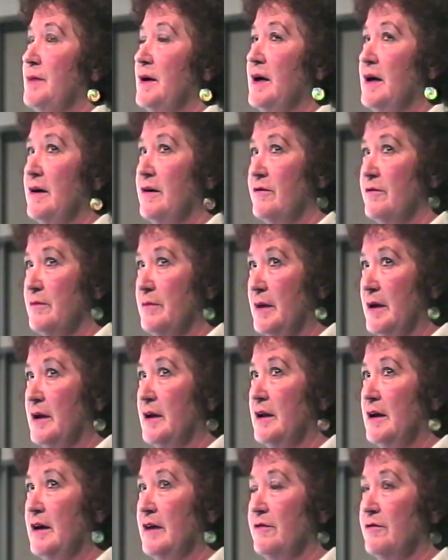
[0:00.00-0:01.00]
path in my
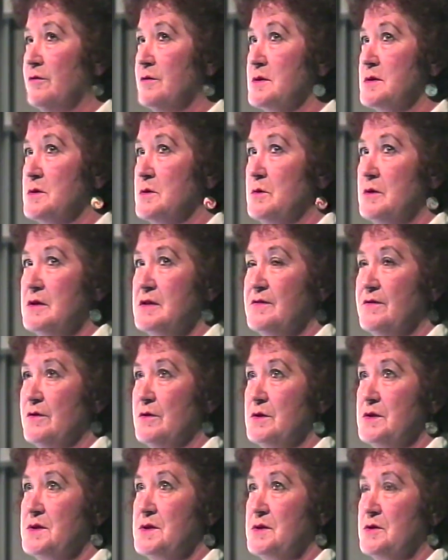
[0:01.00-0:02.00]
life was always
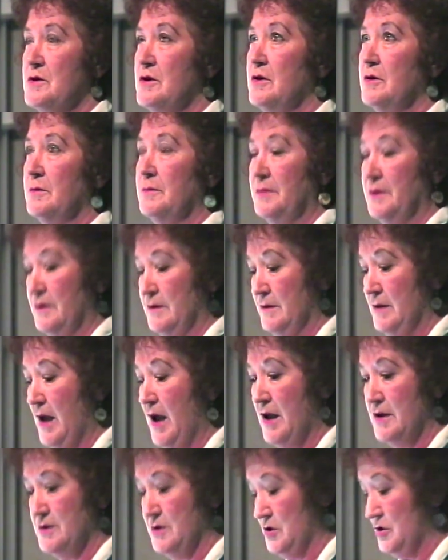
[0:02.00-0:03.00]
very strong. But
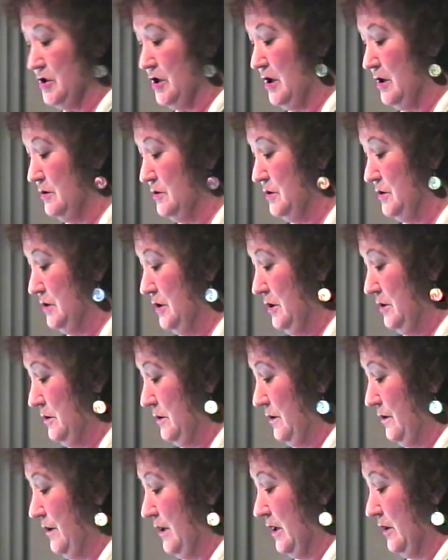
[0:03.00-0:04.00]
as a child, you
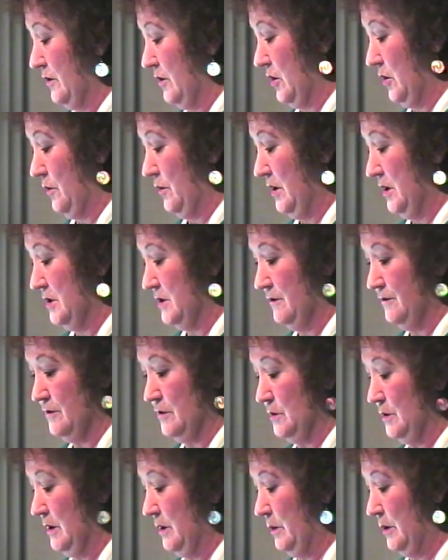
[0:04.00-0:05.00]
don't think that you're any
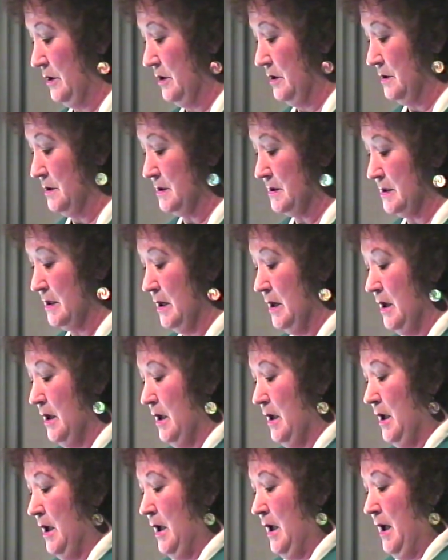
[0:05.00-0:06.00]
different to anyone else.
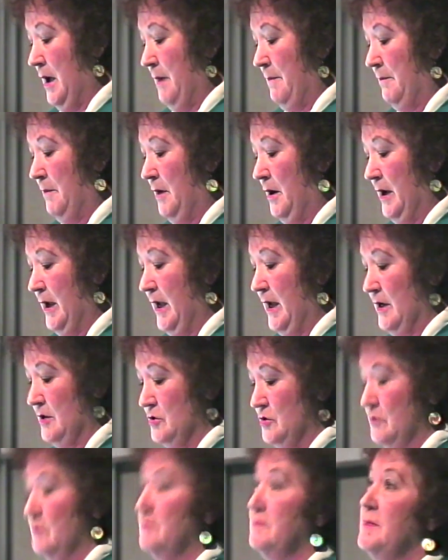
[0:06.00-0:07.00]
My
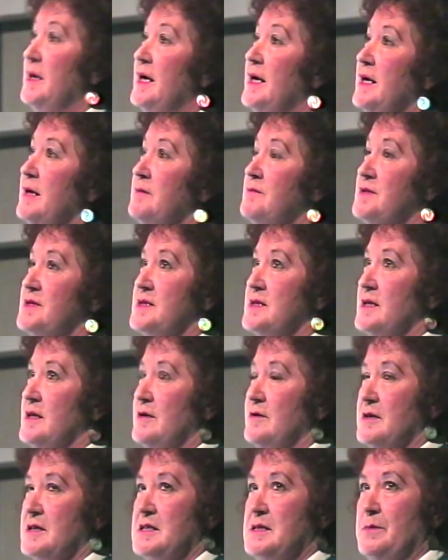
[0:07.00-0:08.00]
actual main
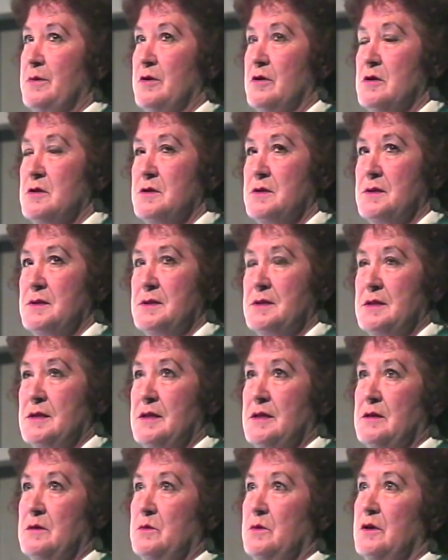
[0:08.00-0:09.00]
bizarre experiences
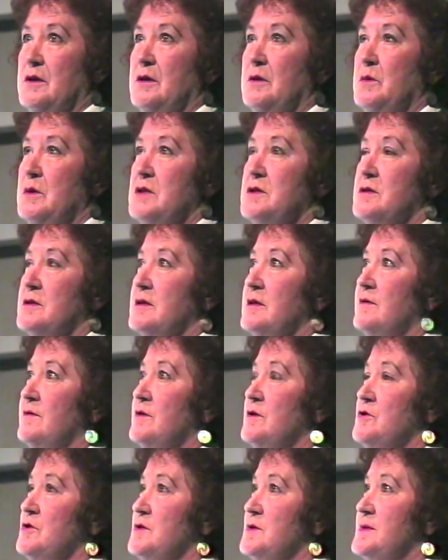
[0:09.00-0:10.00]
started when I went to live
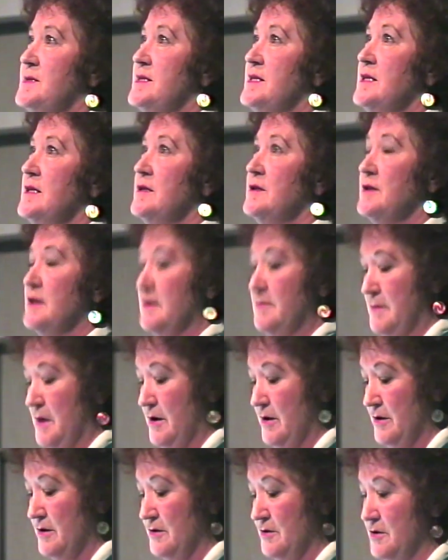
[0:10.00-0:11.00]
in New Zealand. I
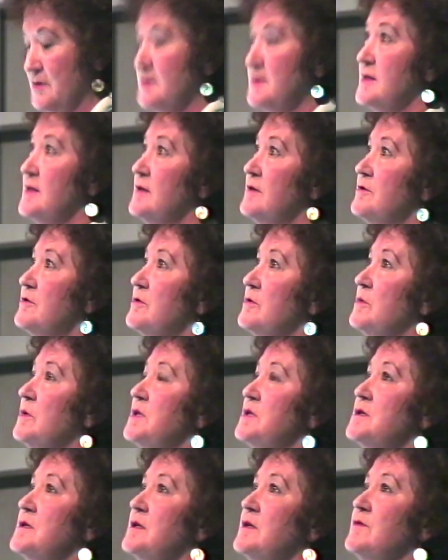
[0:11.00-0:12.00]
married a New Zealander and
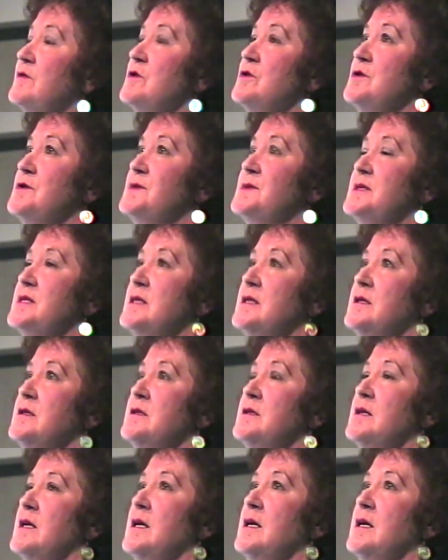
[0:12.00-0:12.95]
went to live in New Zealand,